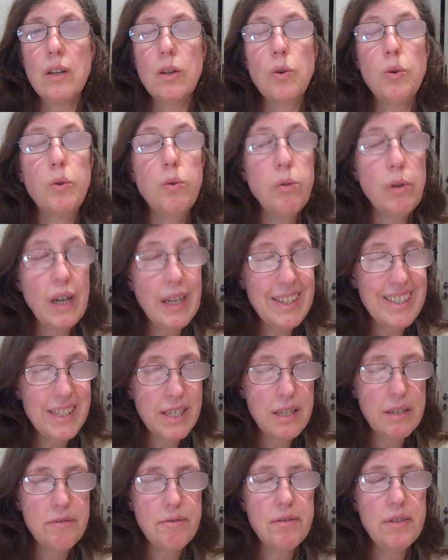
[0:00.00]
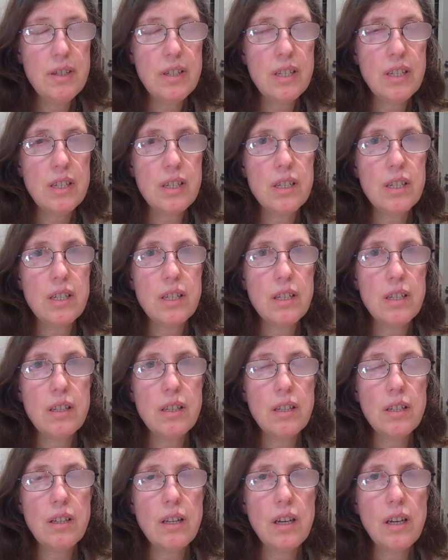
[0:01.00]
quite different
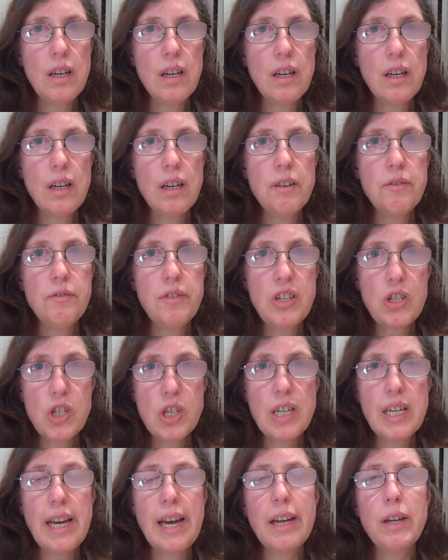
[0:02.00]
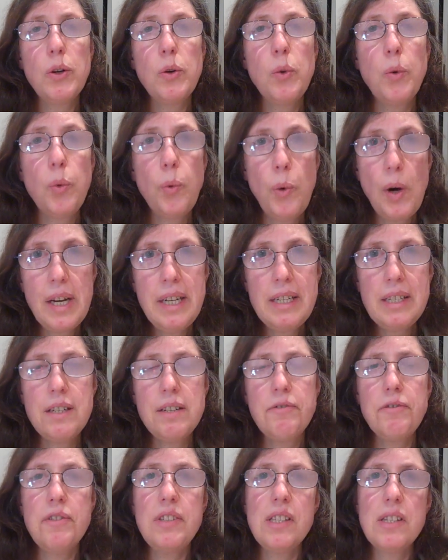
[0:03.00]
vision and quite
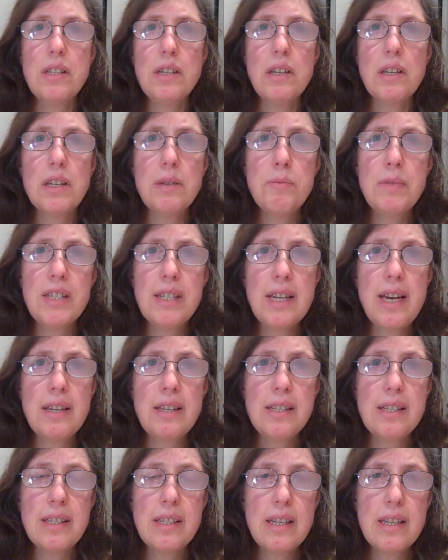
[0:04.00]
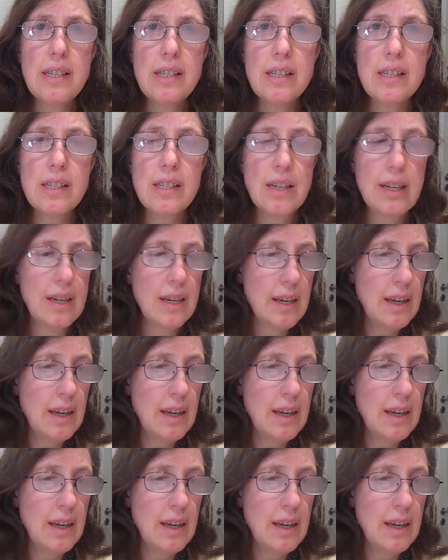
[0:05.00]
different circumstances